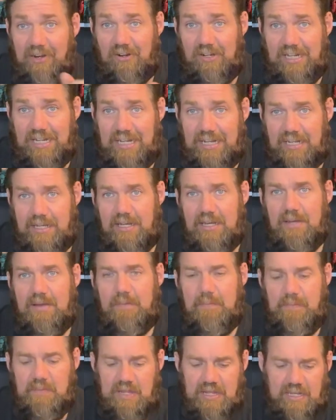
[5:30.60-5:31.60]
Geek.
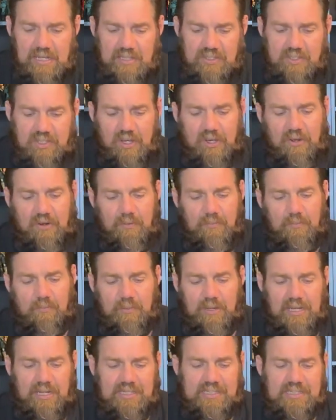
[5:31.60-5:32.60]
So,
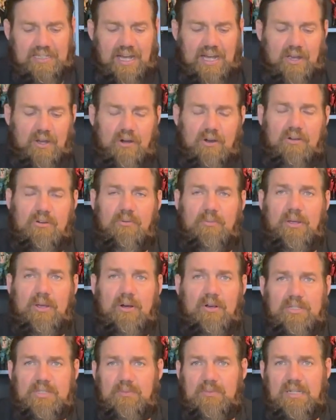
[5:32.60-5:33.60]
but a Skyhawk would be
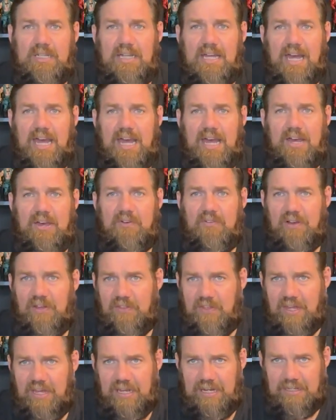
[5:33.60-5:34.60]
awesome to have, I
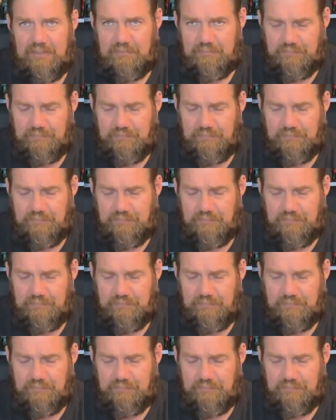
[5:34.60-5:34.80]
think.